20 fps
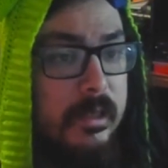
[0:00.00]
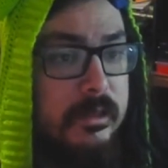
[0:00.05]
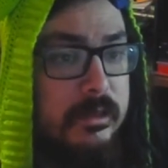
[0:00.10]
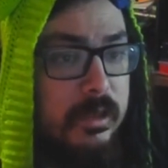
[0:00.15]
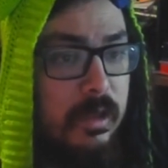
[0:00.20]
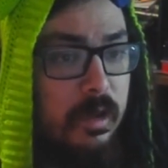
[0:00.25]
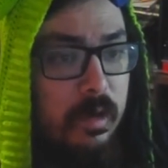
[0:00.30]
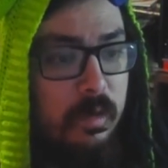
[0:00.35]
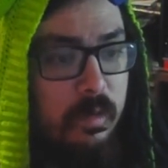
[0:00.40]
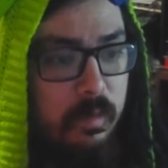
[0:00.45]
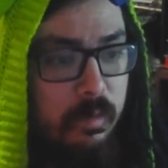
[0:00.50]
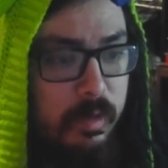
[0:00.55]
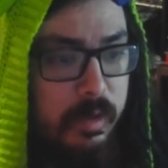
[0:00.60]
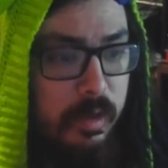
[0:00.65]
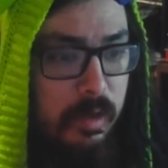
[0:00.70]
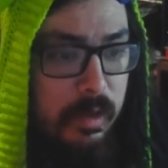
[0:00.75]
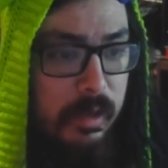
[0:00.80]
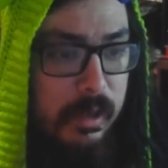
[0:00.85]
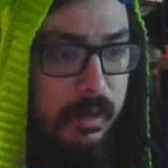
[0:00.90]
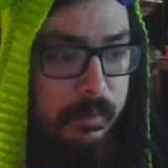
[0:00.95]
So when
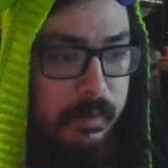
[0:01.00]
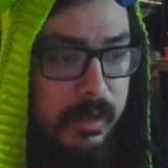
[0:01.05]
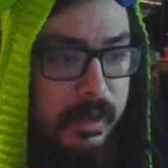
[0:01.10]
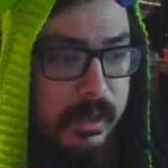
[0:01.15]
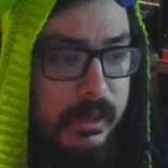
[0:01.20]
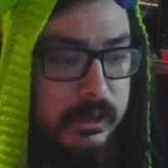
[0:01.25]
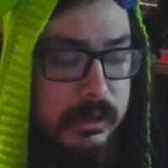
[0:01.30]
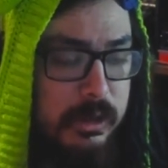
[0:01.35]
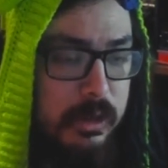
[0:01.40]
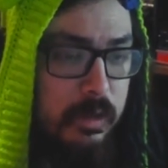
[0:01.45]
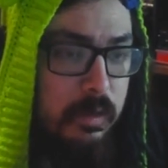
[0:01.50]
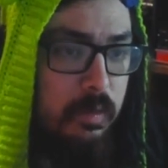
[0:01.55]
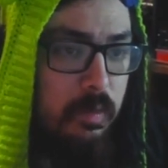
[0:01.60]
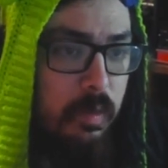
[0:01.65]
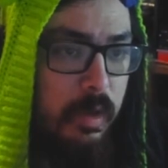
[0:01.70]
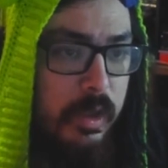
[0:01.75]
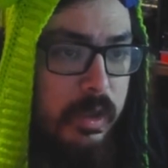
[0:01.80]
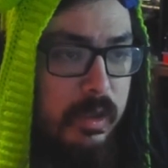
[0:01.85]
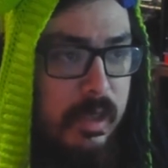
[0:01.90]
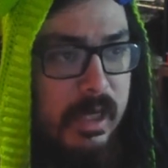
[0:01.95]
you're limited to
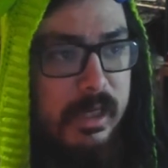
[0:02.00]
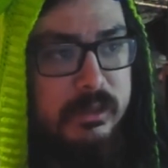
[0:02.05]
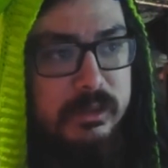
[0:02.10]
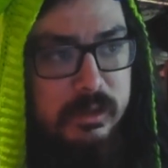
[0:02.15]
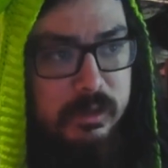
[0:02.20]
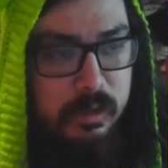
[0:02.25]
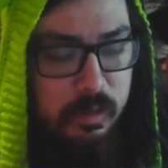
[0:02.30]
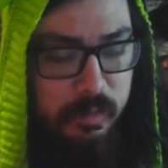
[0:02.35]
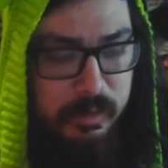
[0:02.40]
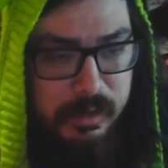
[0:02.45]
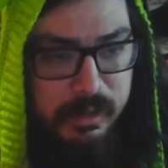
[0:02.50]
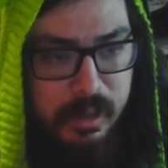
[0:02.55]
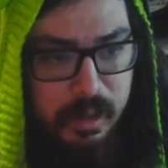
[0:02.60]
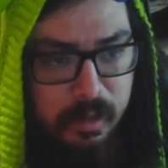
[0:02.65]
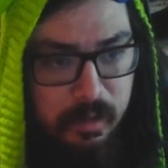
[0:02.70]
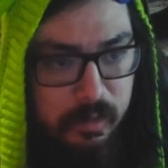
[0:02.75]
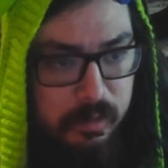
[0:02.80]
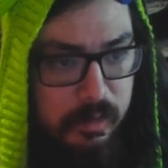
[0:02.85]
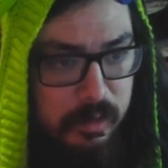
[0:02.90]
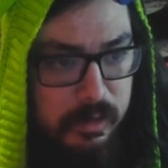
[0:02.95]
what you can actually do with the
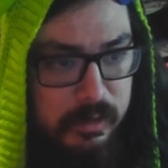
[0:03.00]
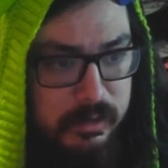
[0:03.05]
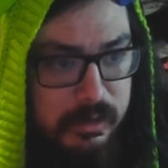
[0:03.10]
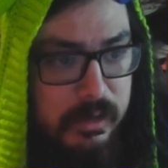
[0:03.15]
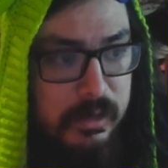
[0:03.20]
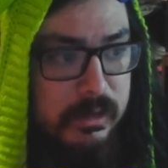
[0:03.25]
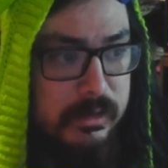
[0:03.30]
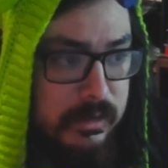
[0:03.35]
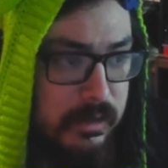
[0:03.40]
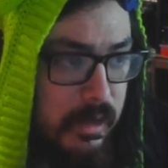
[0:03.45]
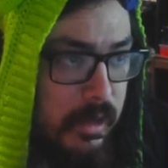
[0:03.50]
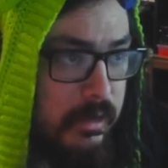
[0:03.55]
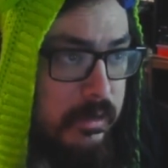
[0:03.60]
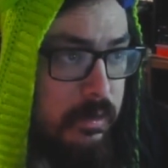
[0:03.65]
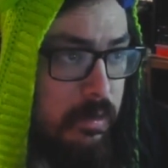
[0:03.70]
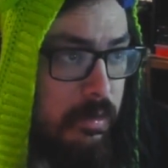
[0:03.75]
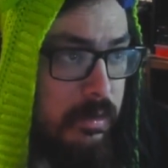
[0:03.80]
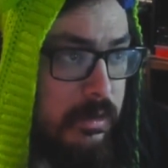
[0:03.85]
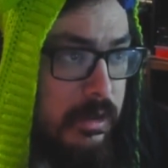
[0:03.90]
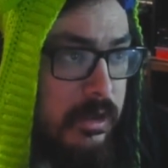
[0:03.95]
characters and design
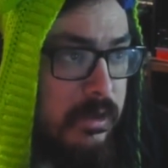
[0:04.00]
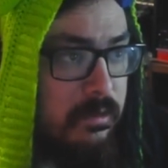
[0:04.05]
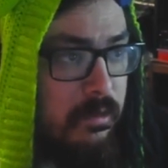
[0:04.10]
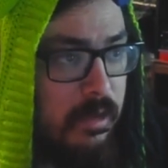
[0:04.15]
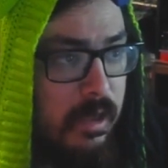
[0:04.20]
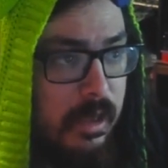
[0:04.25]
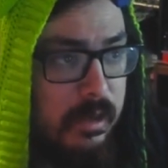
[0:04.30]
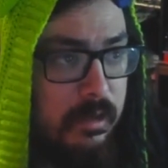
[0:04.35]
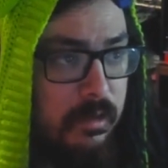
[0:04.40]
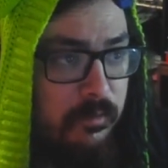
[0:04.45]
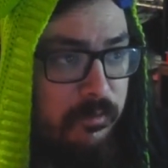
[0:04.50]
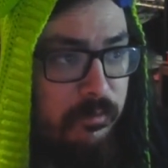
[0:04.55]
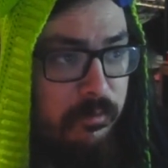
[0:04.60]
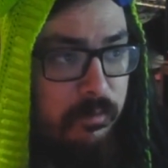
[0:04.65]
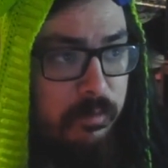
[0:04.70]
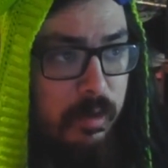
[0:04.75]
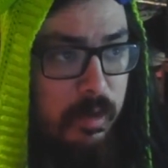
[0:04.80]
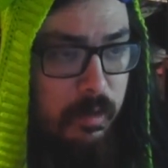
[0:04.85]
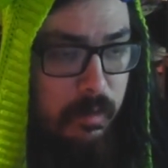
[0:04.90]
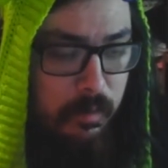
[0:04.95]
choices, or like
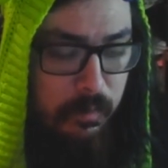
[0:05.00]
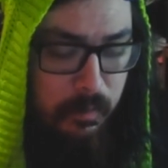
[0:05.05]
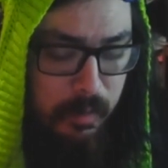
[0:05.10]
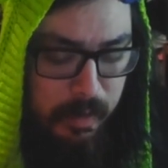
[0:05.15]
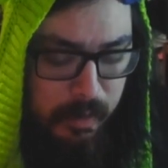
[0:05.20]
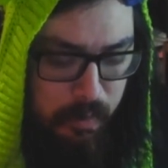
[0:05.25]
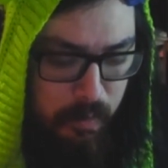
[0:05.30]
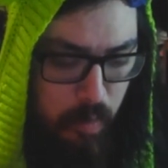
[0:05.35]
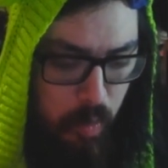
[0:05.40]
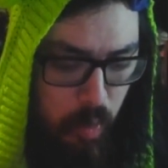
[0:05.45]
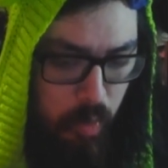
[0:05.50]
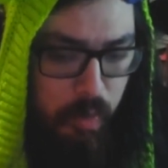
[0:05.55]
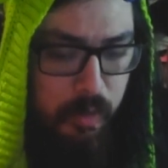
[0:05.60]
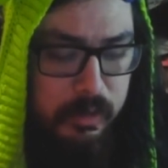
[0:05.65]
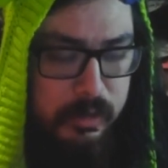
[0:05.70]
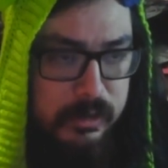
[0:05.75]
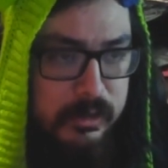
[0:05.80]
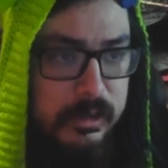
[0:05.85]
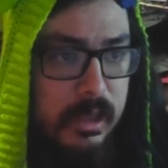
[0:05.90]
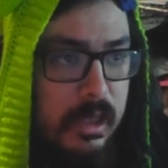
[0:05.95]
their like core
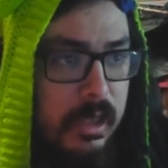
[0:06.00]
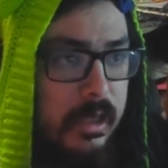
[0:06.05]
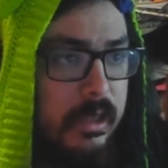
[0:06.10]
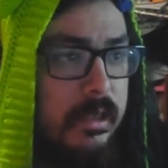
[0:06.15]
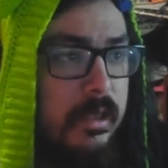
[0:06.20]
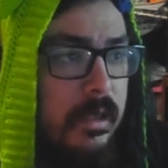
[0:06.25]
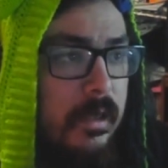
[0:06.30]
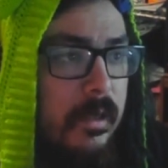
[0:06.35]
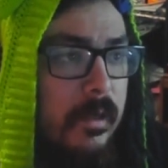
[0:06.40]
design,